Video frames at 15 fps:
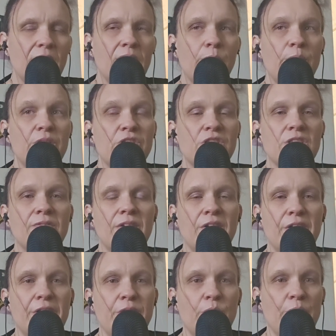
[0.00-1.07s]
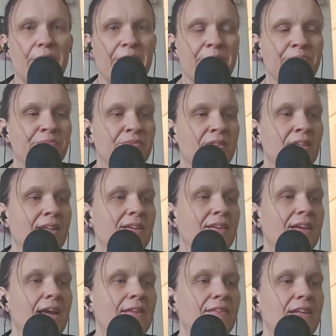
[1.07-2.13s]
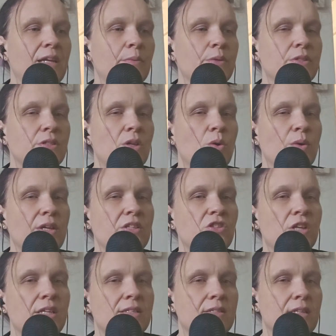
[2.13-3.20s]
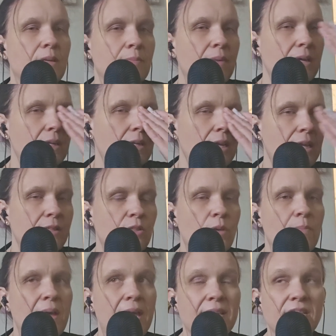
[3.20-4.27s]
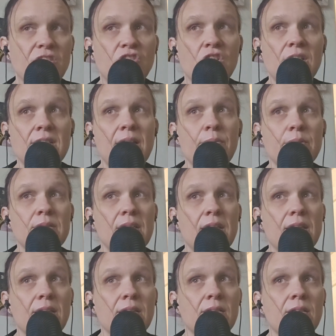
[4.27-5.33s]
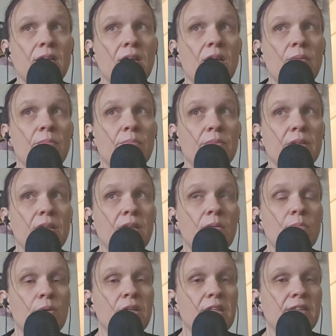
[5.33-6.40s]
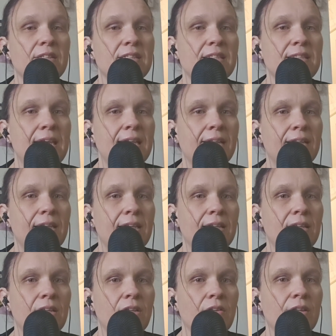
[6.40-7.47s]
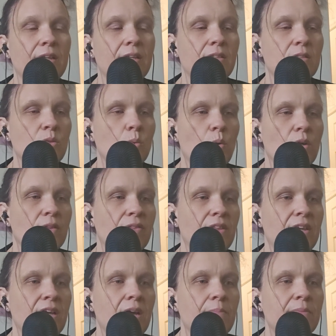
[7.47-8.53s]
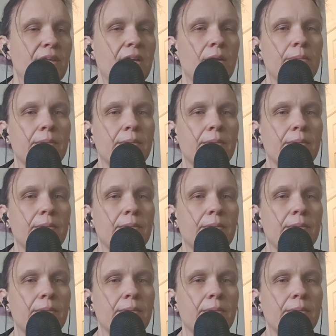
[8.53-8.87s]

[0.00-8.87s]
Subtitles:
which is very annoying. And then it was so congested in my nasal passages, I was like putting the saline, like a squirt thing up there,